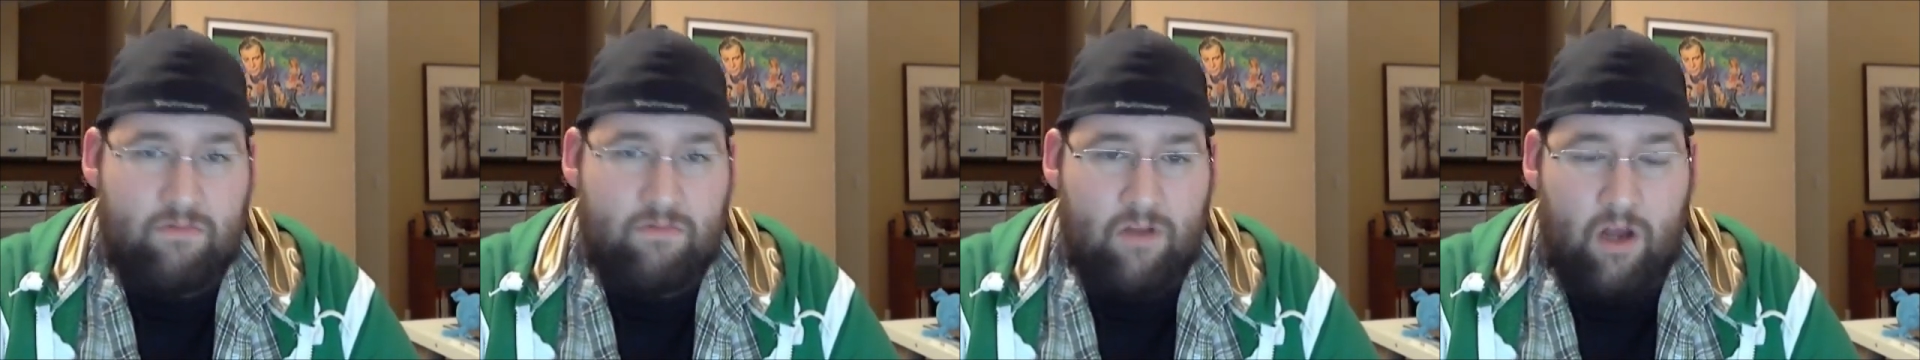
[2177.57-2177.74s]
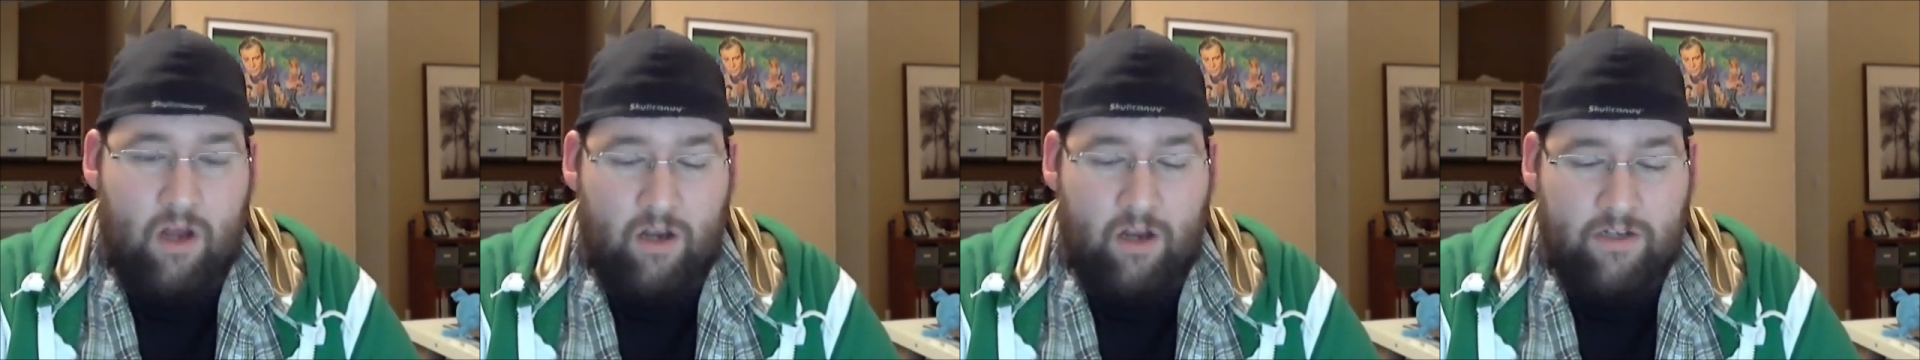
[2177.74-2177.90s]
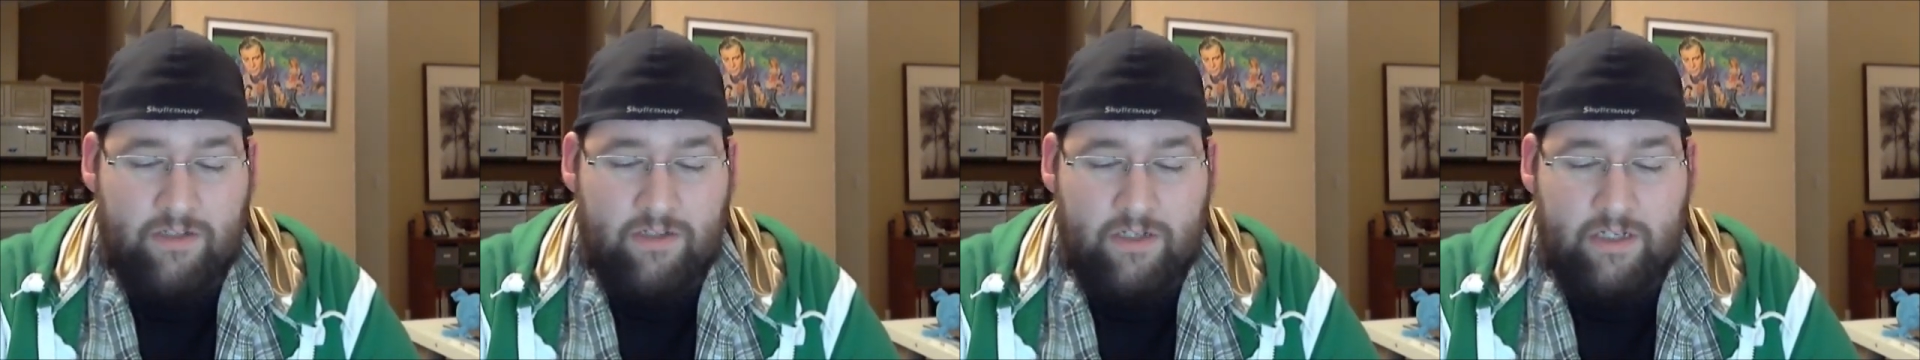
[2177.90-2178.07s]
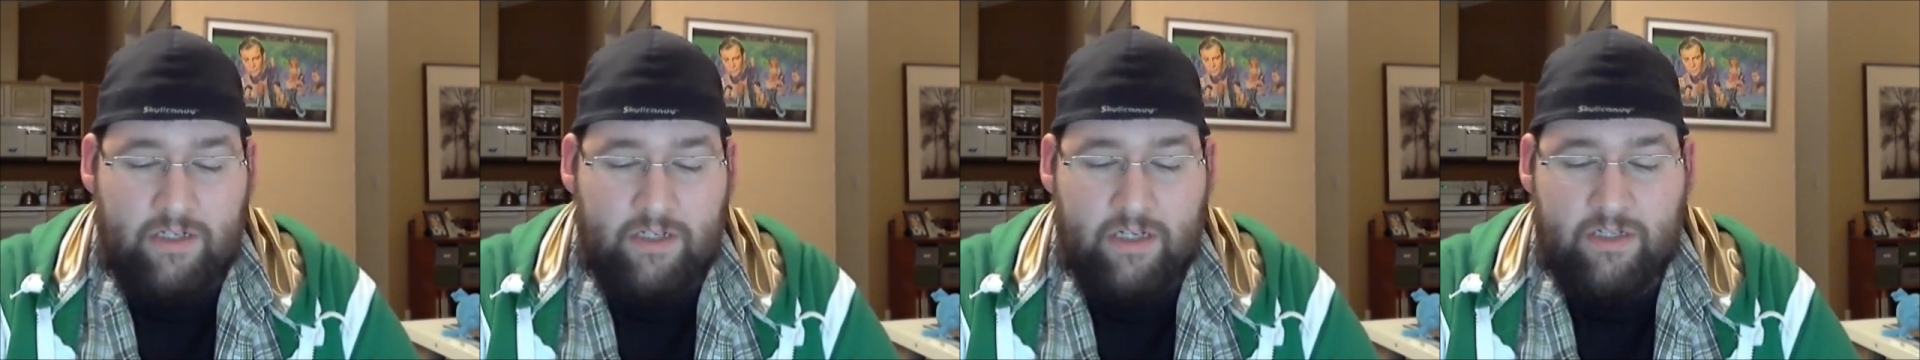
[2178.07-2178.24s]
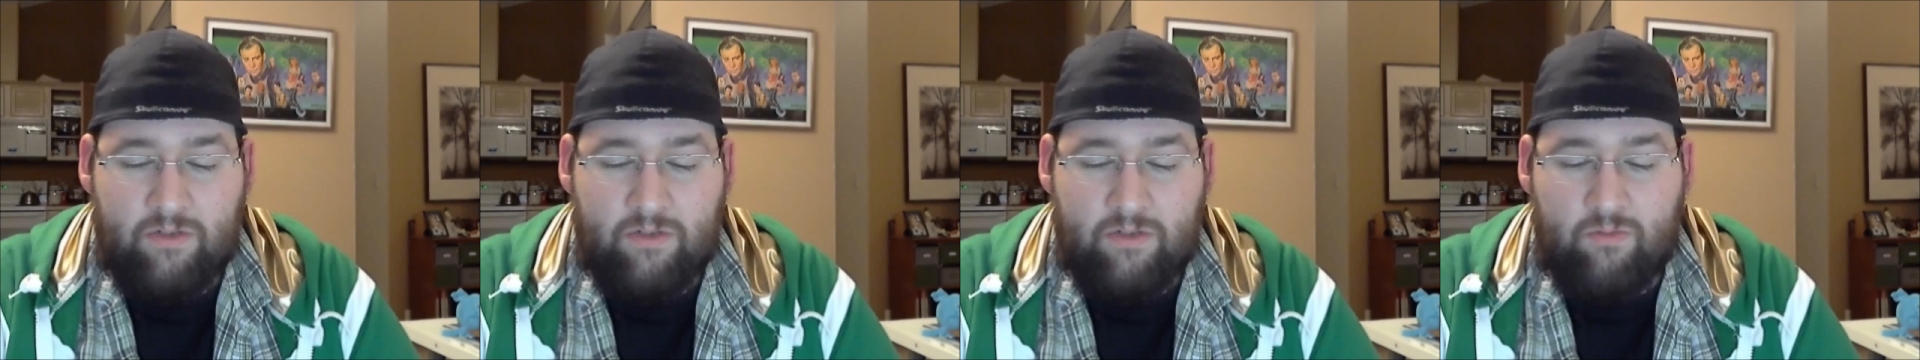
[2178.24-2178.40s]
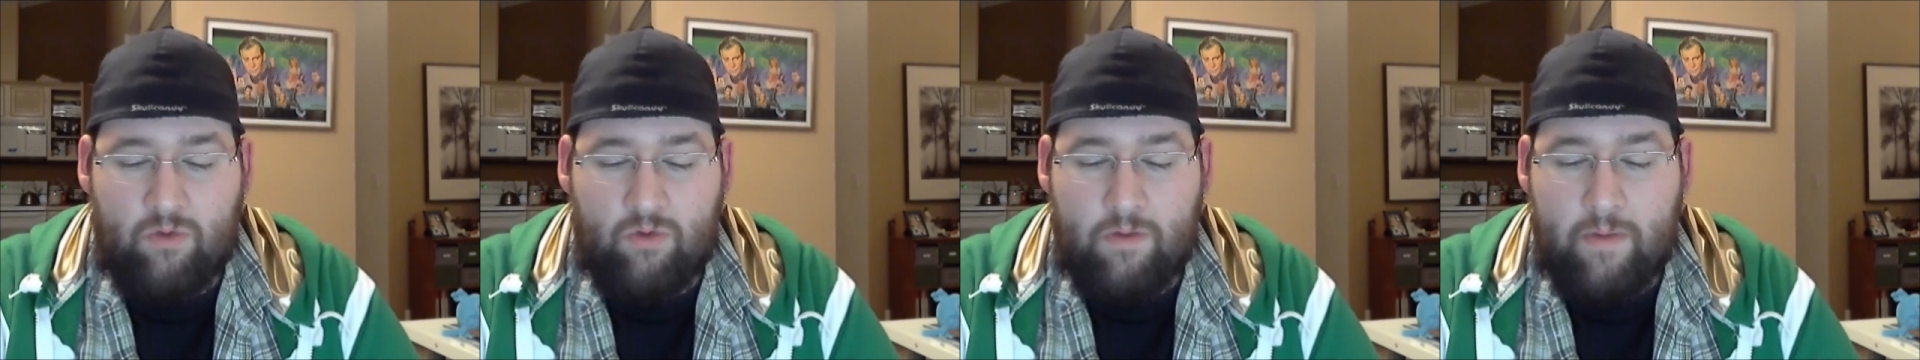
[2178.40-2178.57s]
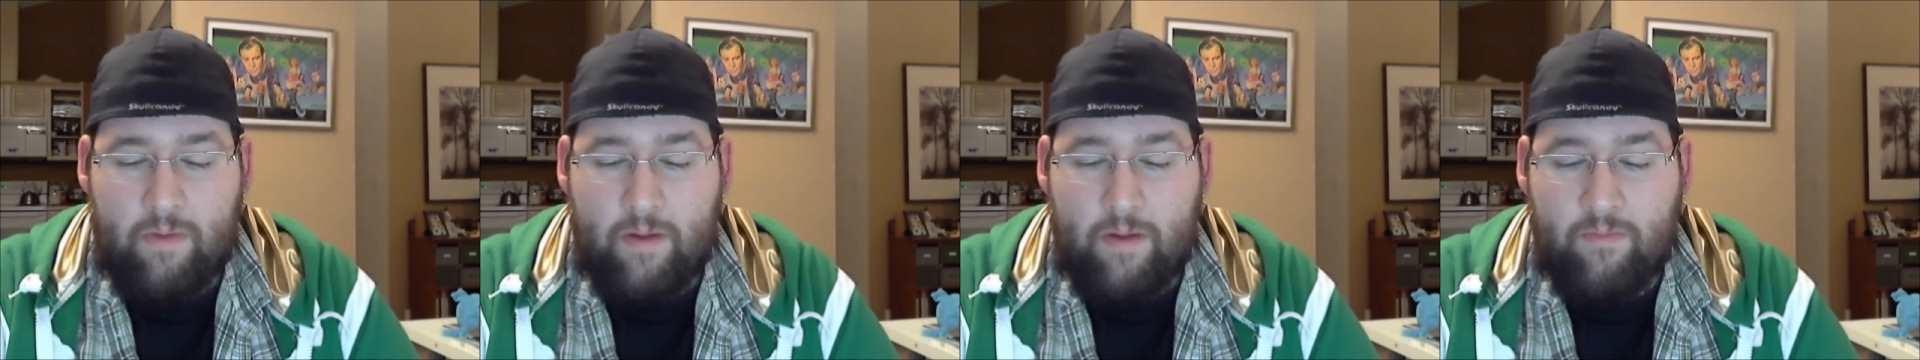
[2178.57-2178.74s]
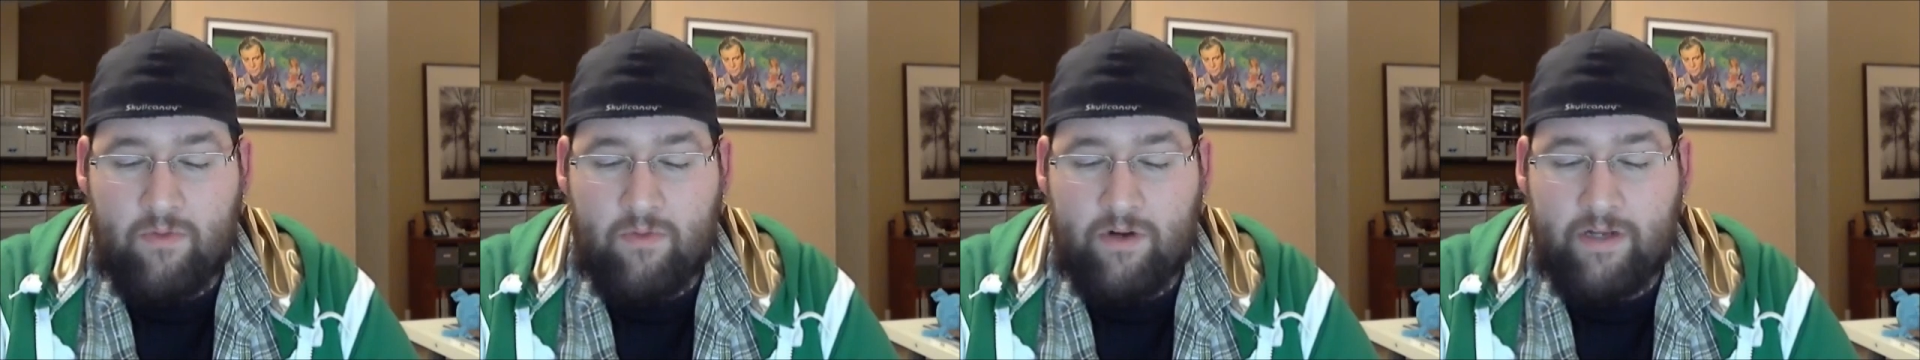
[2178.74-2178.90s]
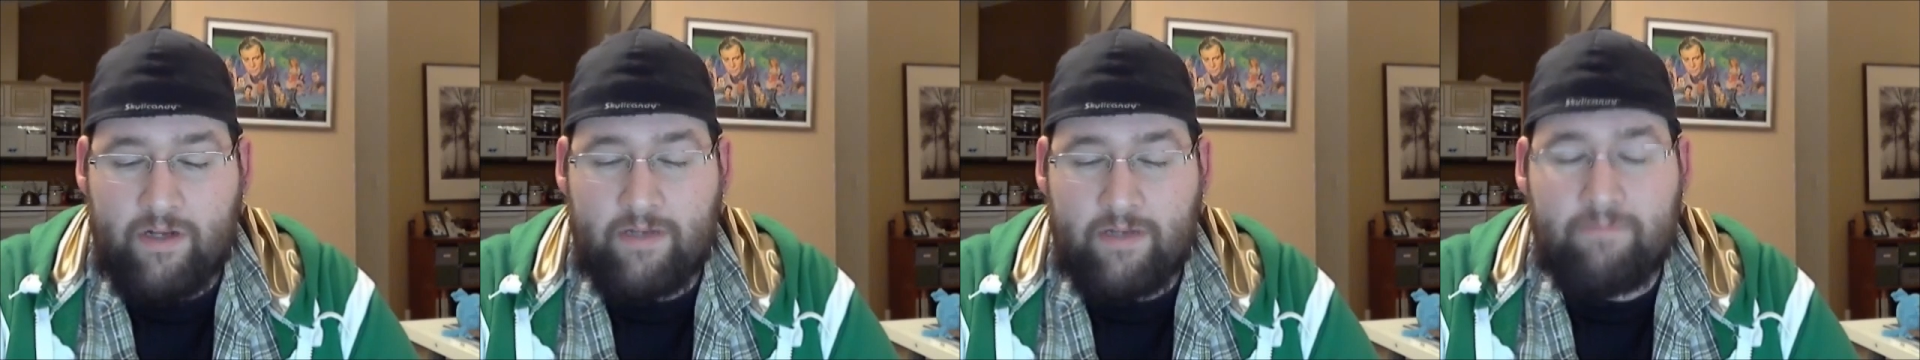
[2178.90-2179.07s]
honestly doesn't
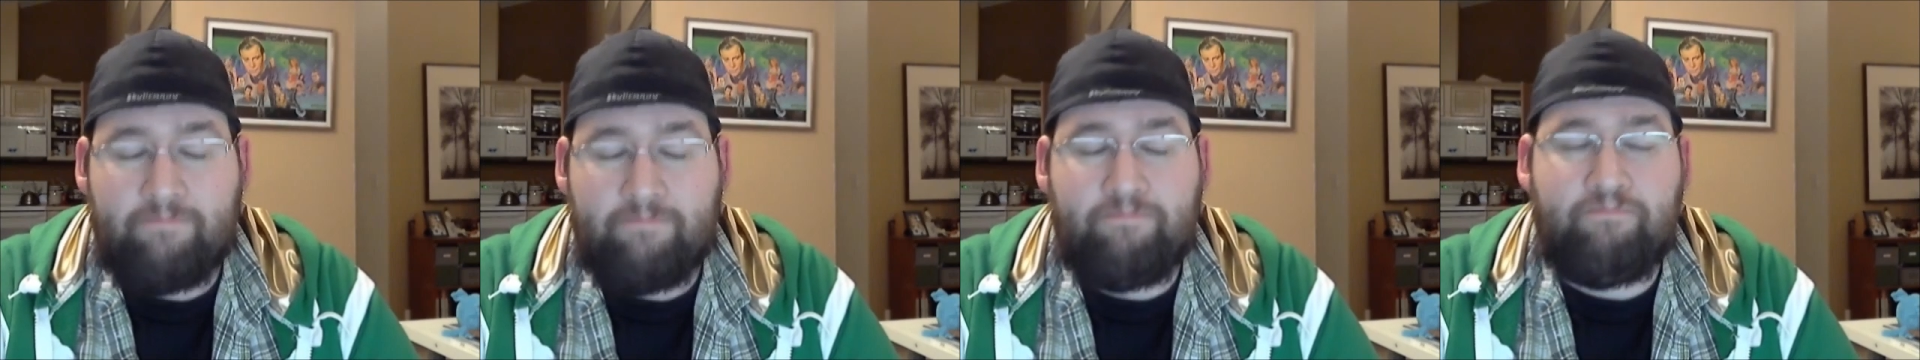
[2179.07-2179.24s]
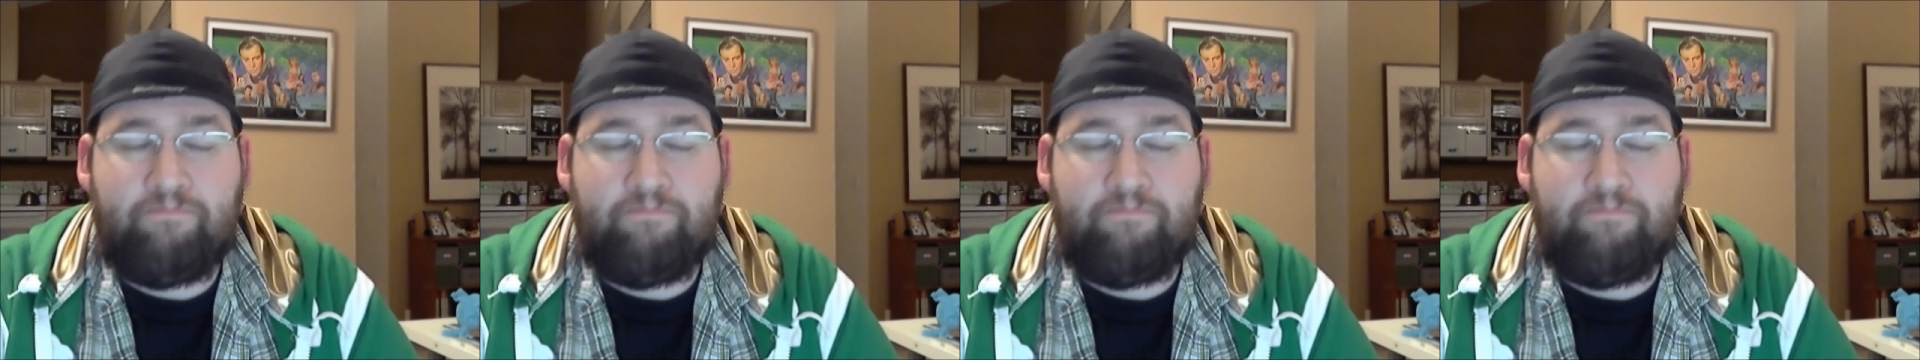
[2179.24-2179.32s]
remember it.